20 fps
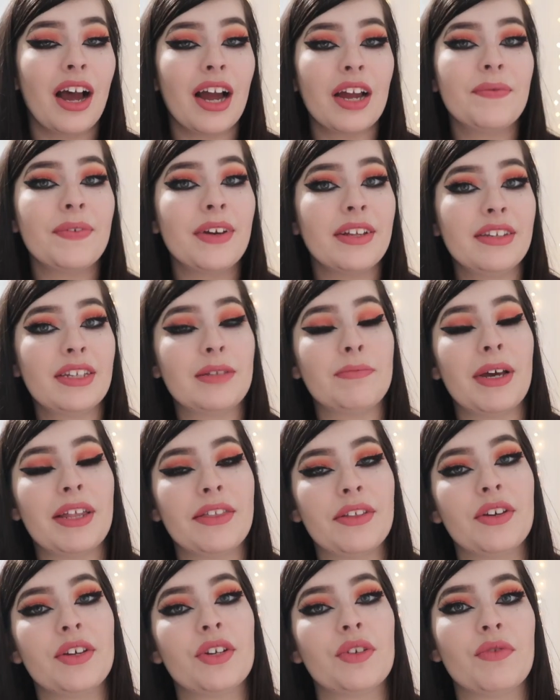I found this
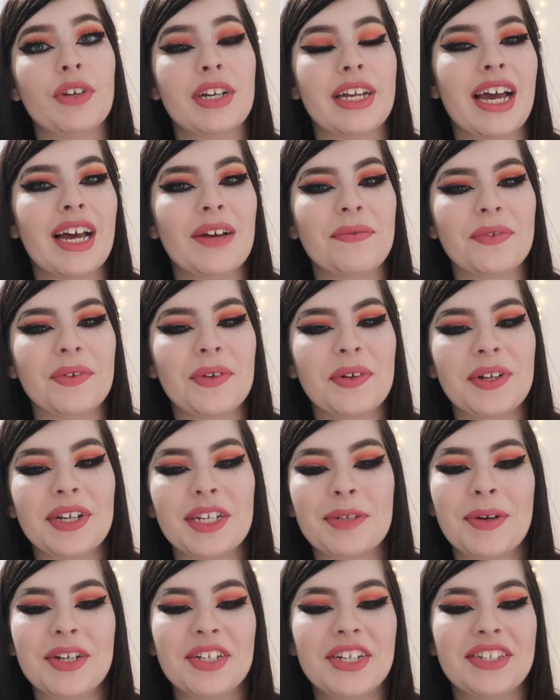method really helpful,
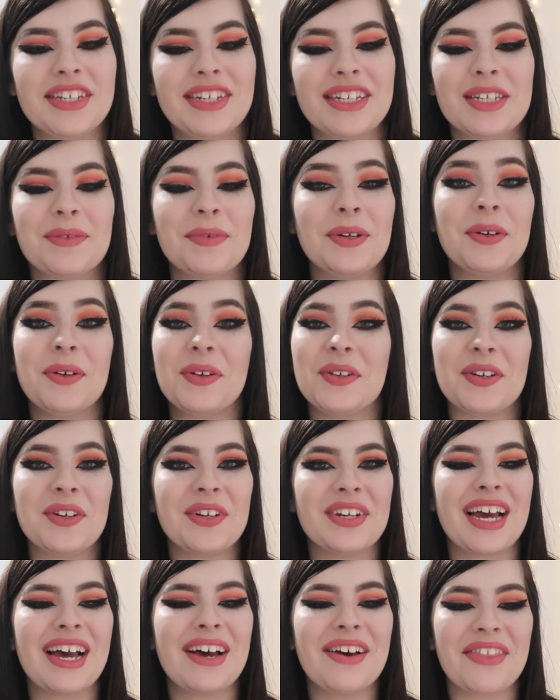especially since we all know
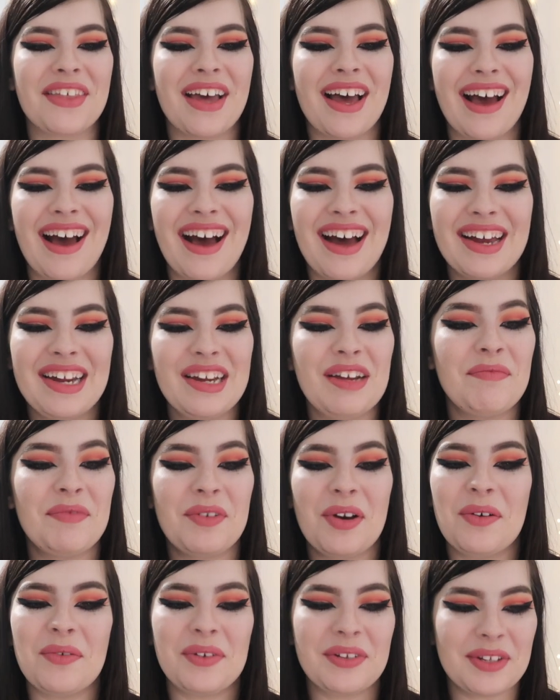now that I am
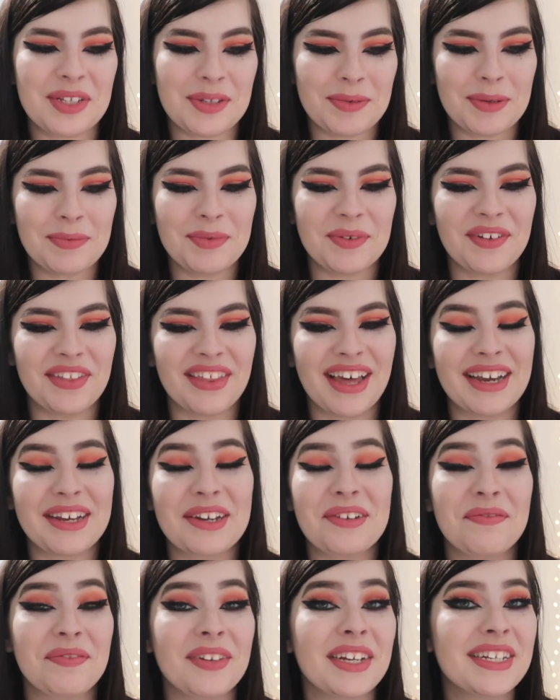not one of those people that
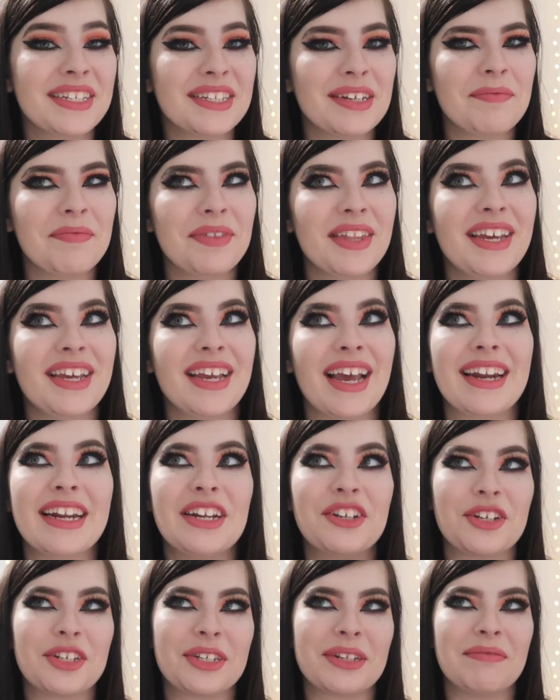can read something and it
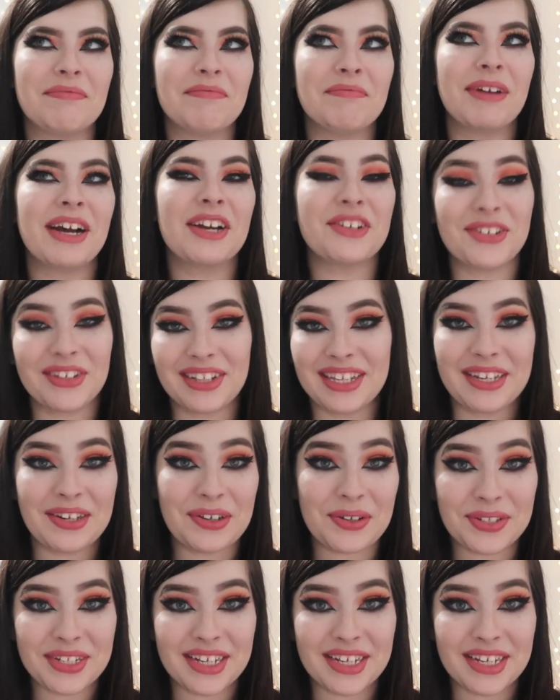just magically goes